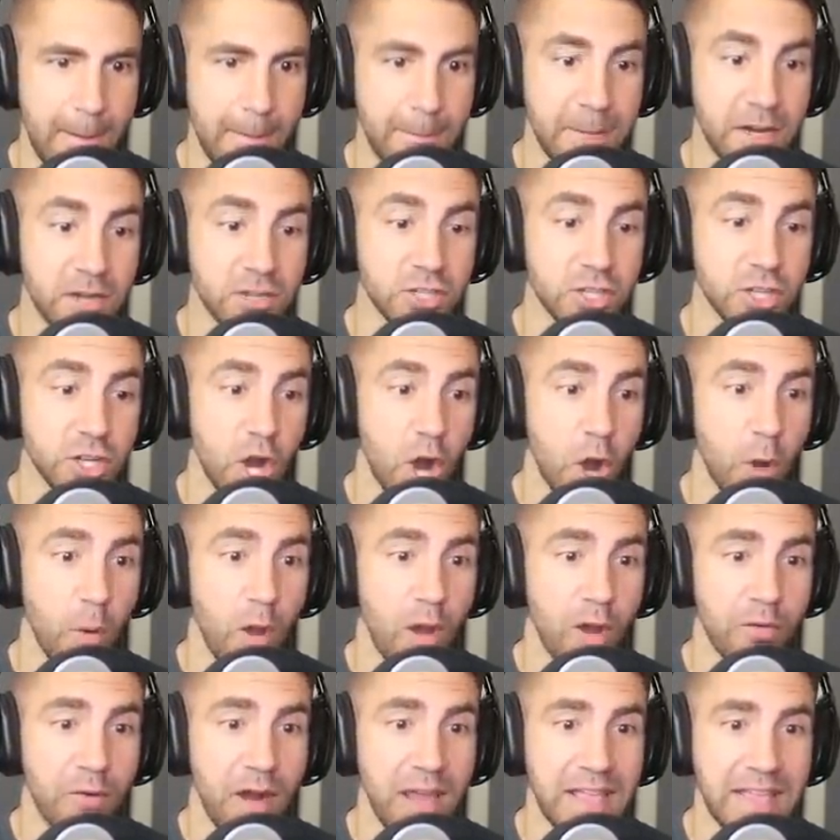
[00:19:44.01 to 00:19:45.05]
Here's a
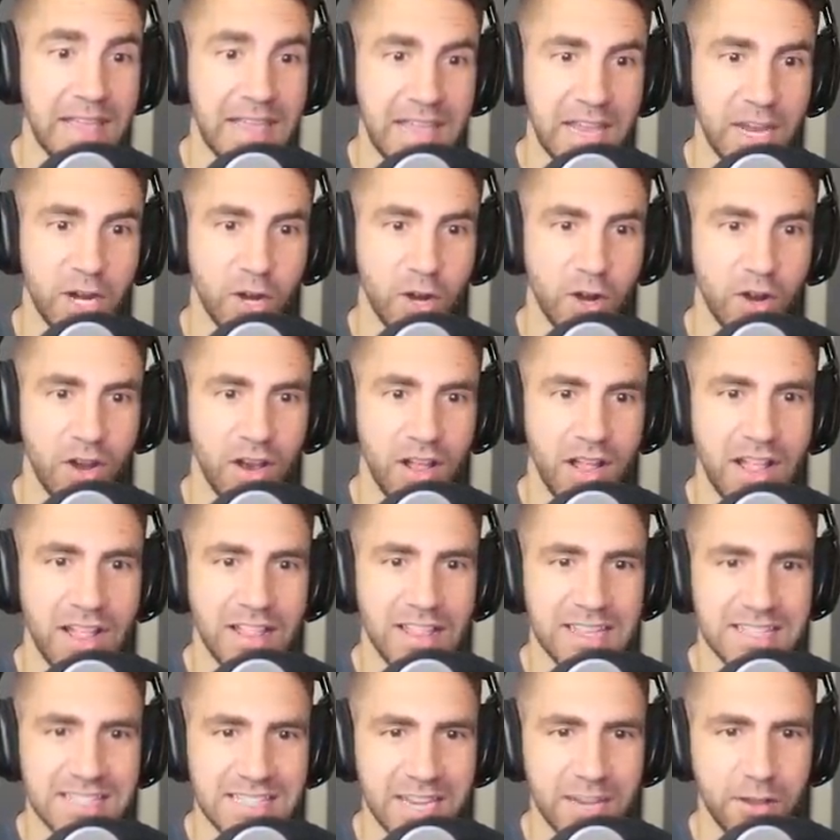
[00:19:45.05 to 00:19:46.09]
narwhal right here.
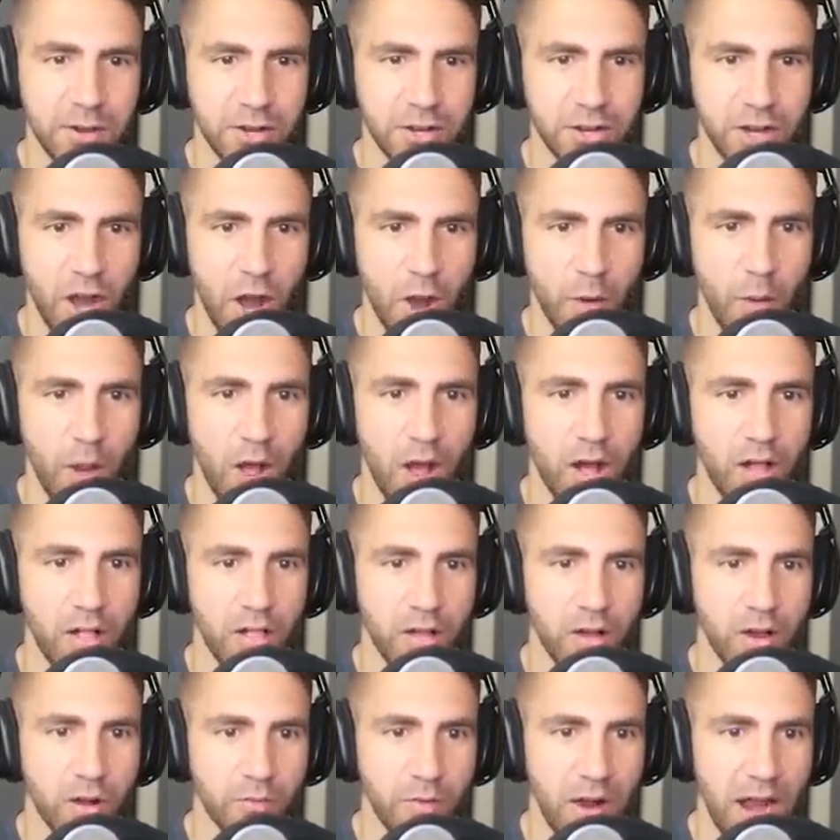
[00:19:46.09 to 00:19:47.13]
Let's take out a narwhal,
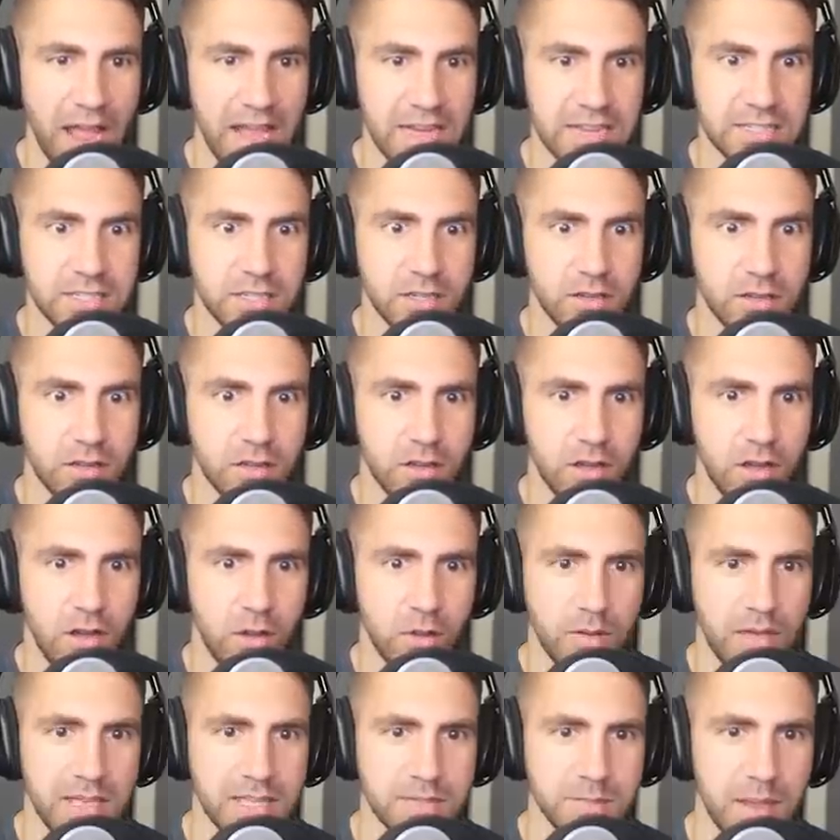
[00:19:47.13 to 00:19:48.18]
right?
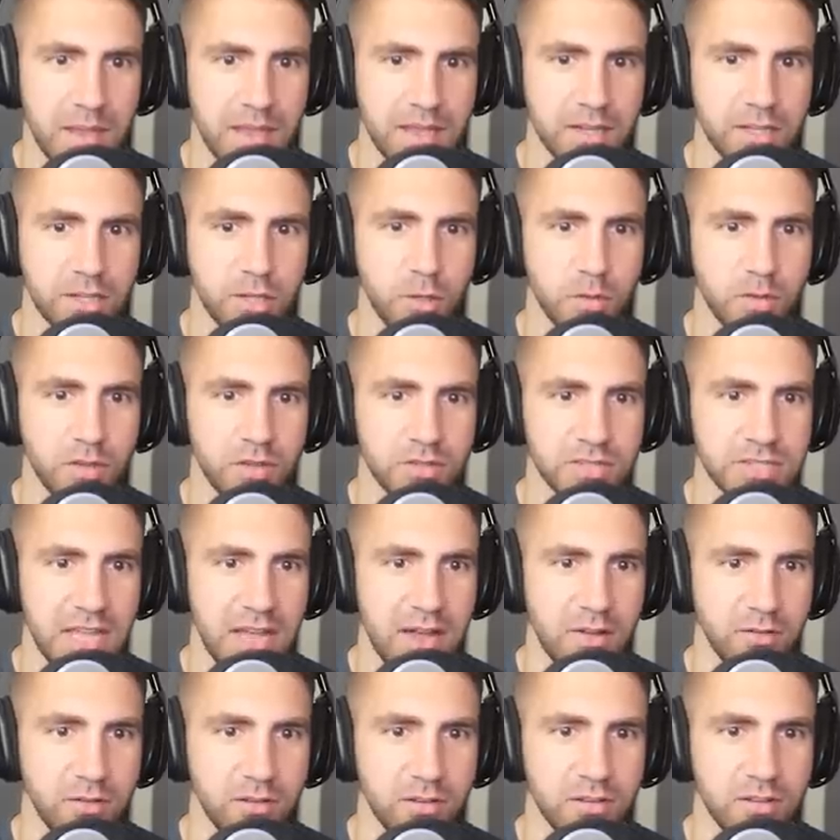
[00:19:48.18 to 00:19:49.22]
Okay, he's making a cute little
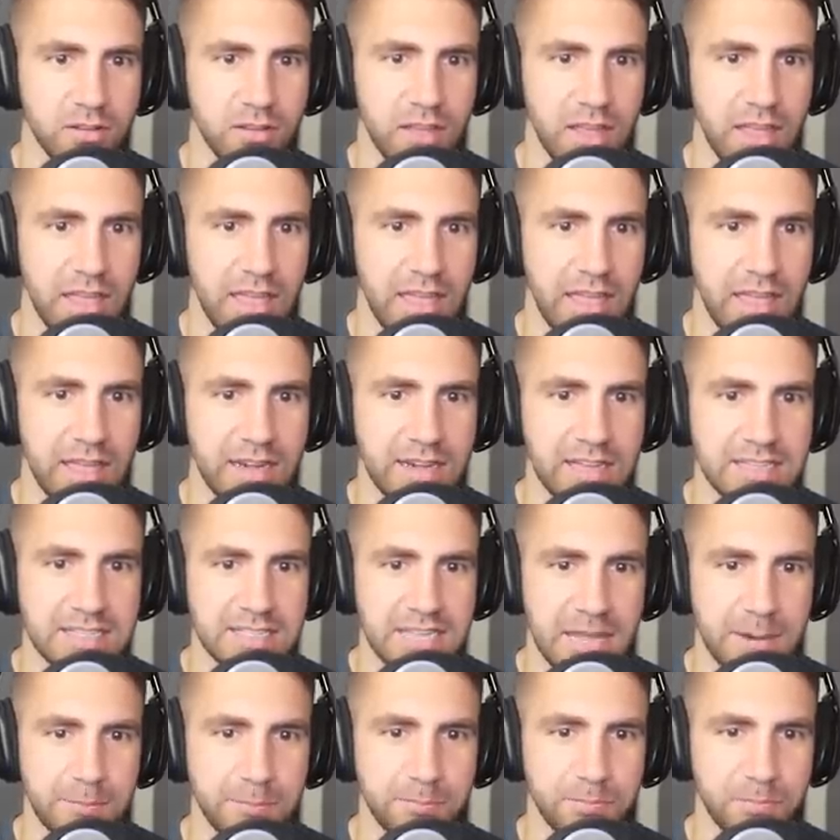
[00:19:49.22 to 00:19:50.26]
sound, and he's
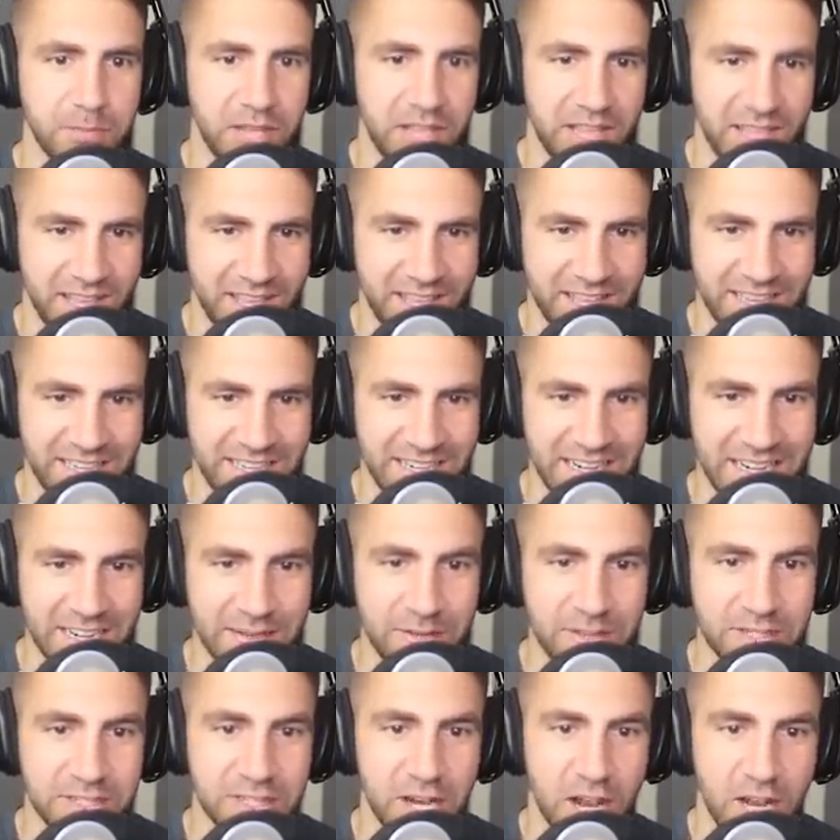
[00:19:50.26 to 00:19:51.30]
dead. He didn't
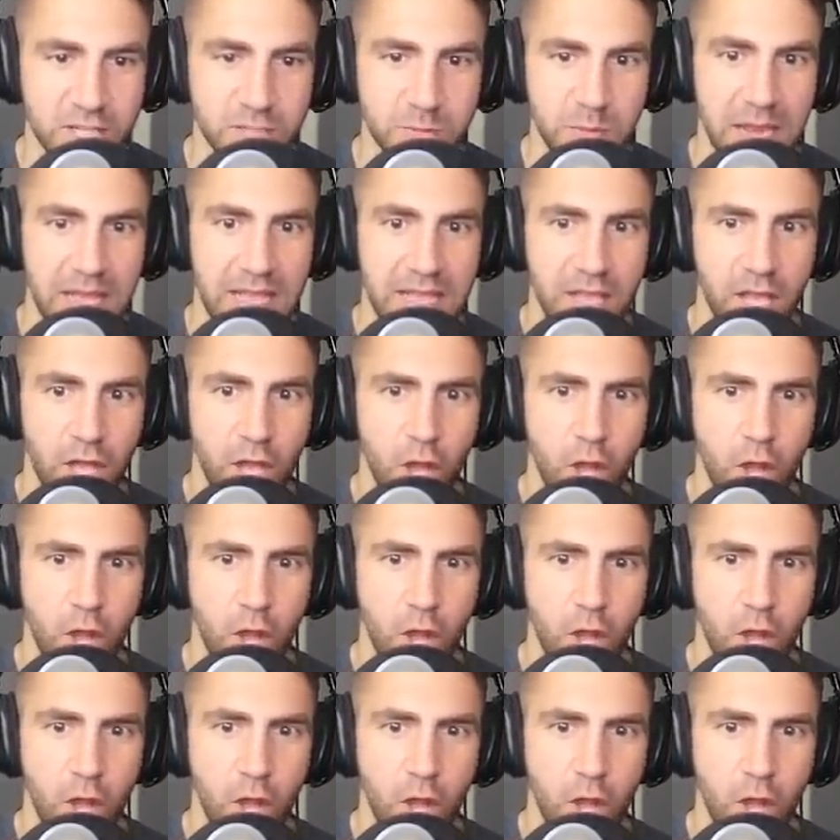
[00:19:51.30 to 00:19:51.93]
even touch me.